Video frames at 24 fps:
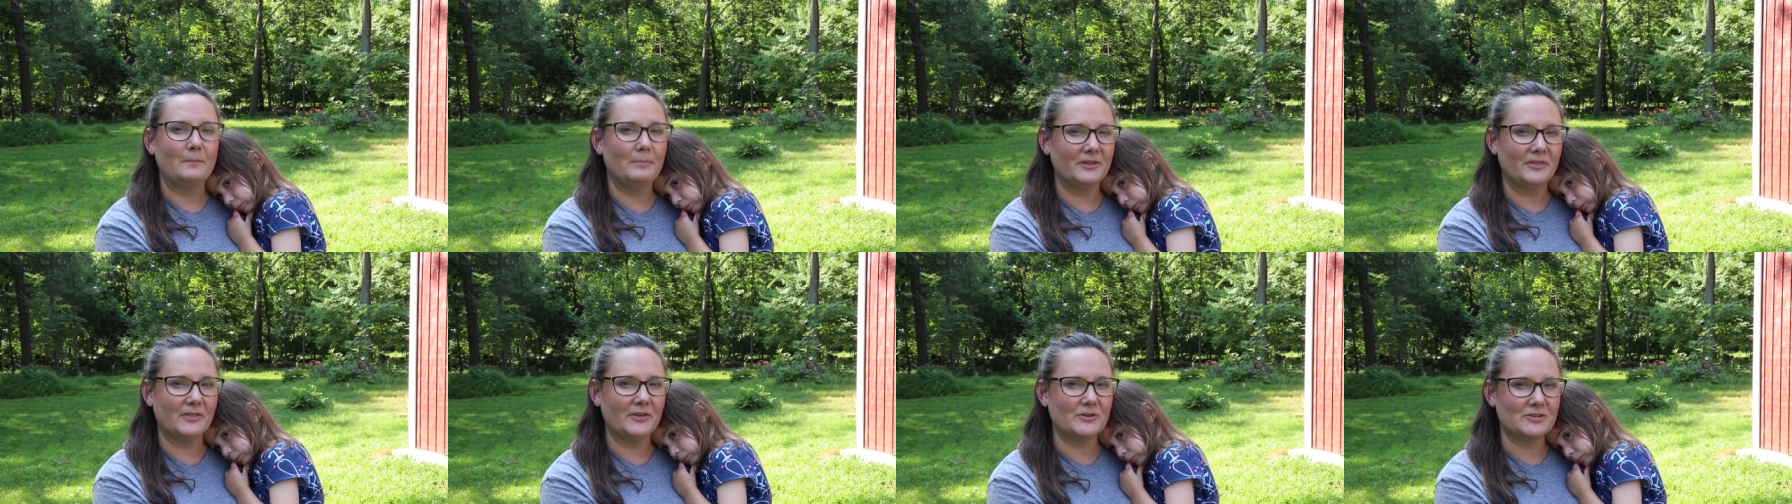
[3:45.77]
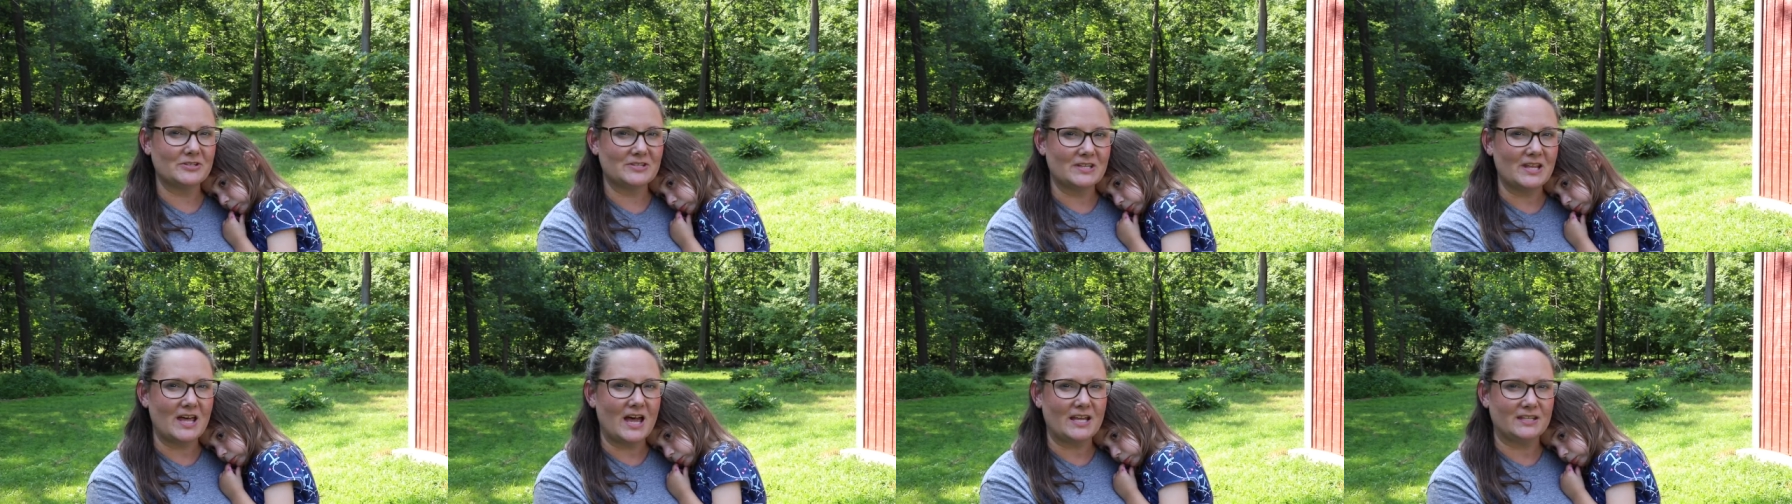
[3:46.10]
but
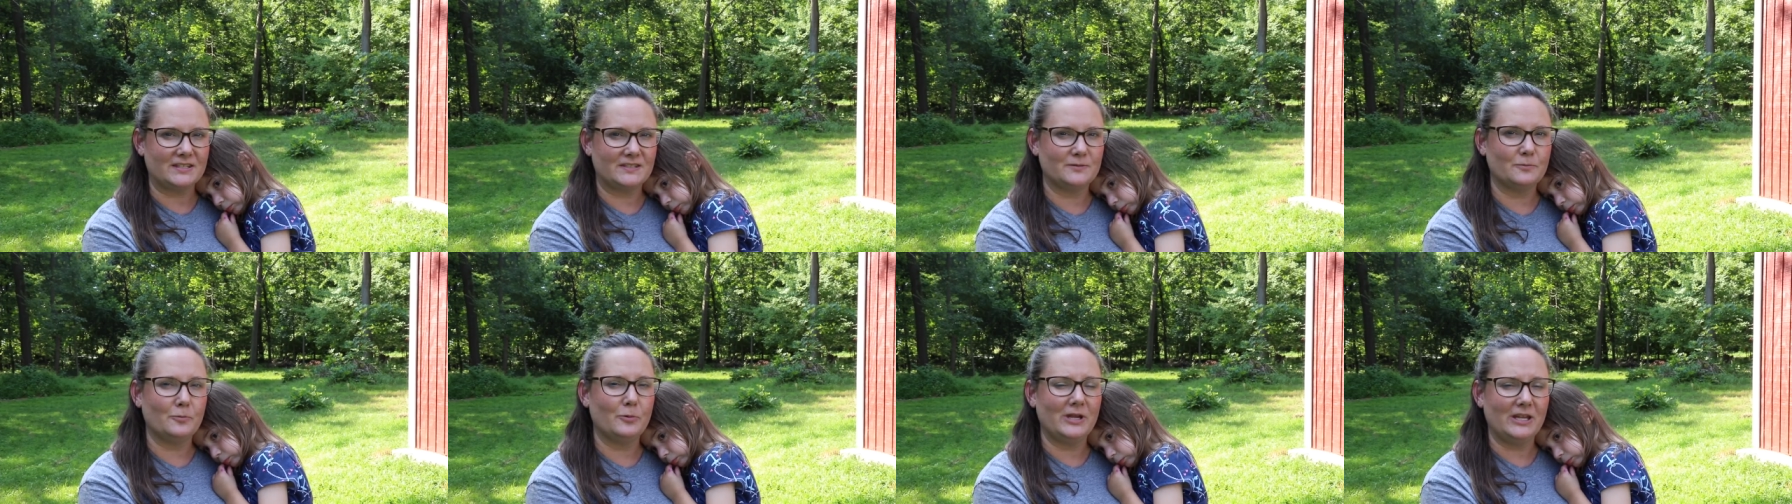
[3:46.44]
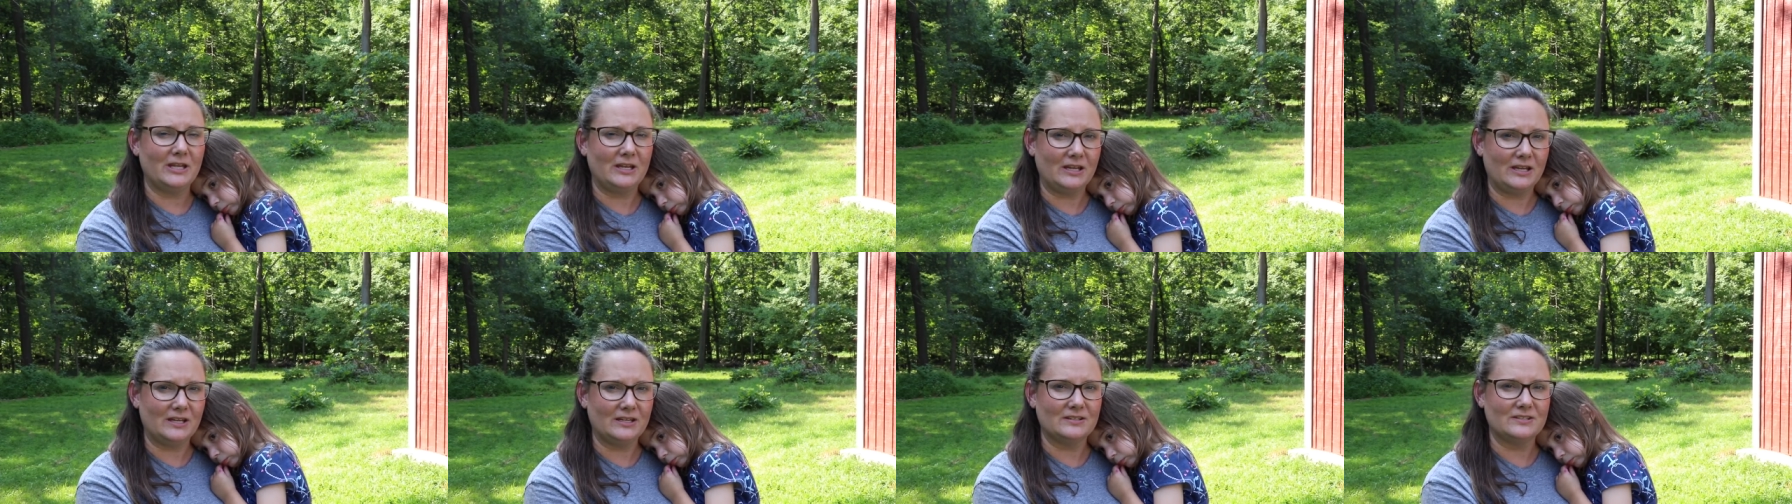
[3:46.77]
there's lots
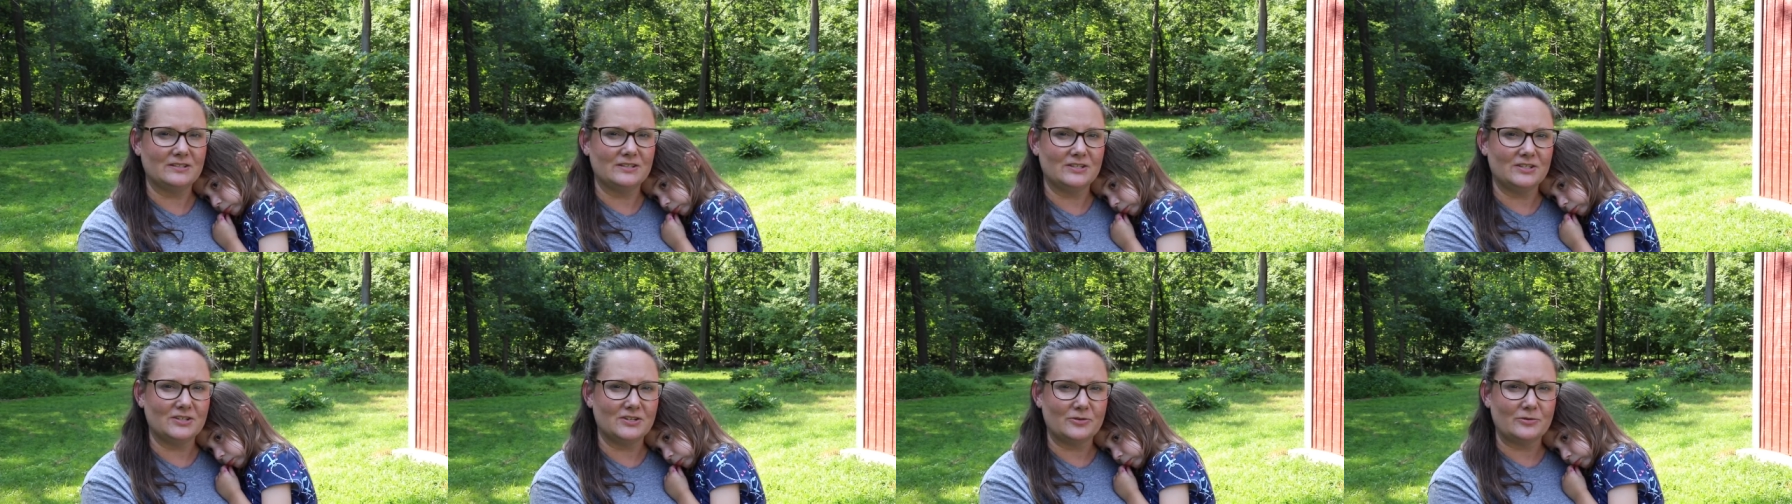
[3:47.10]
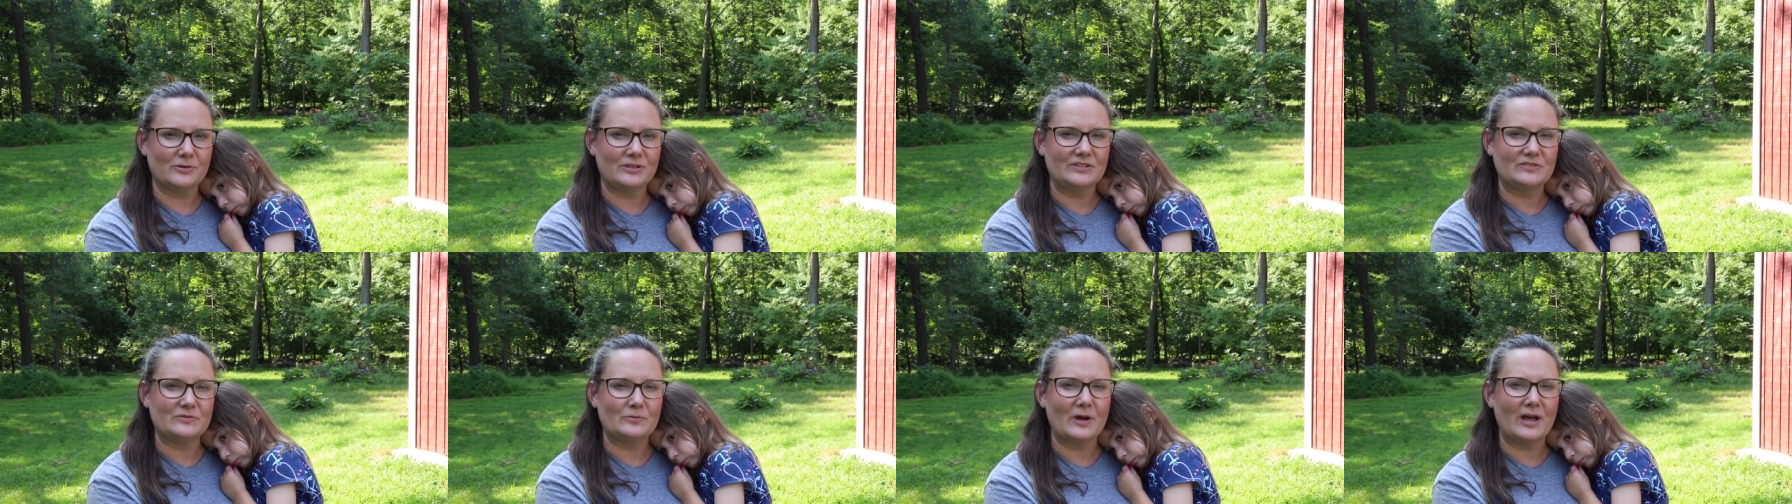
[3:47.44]
we need to
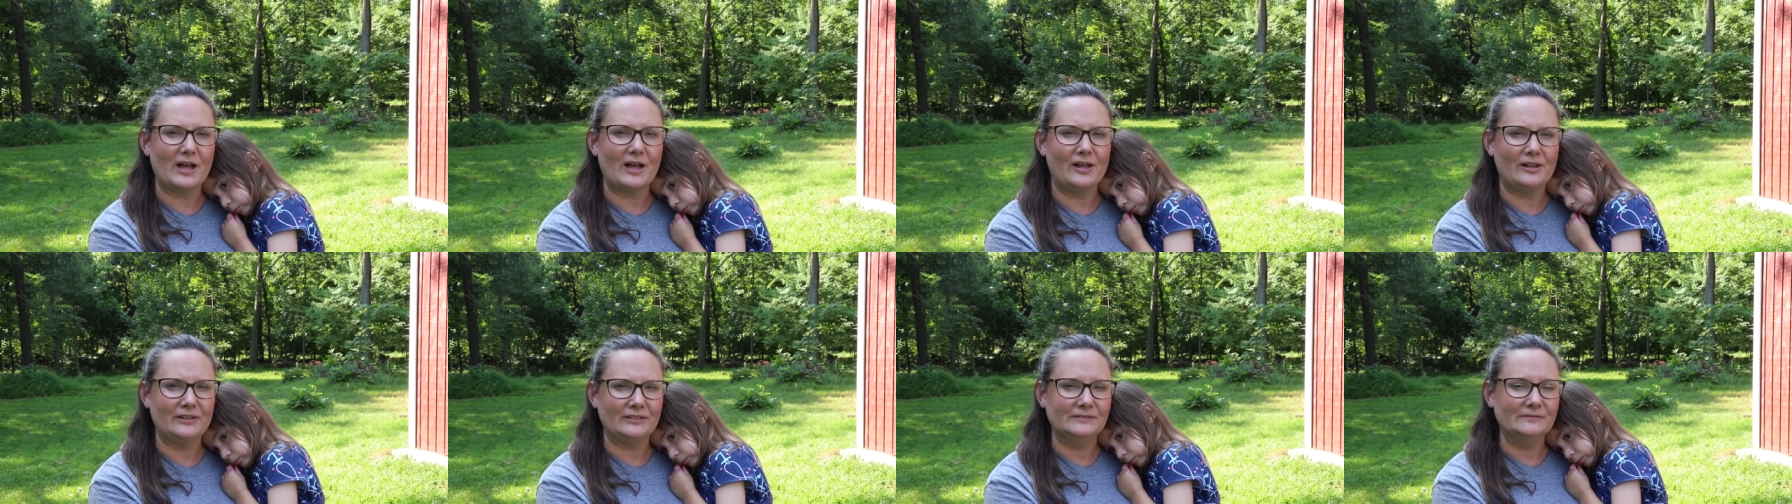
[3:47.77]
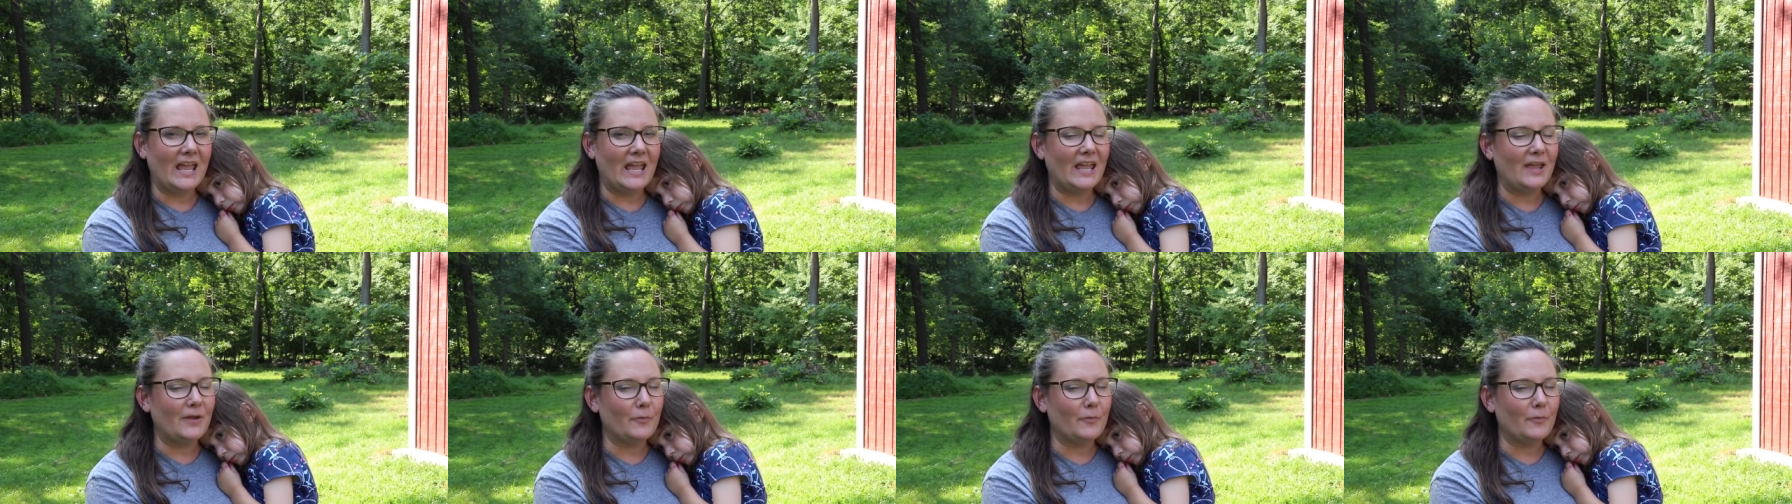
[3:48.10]
do as well.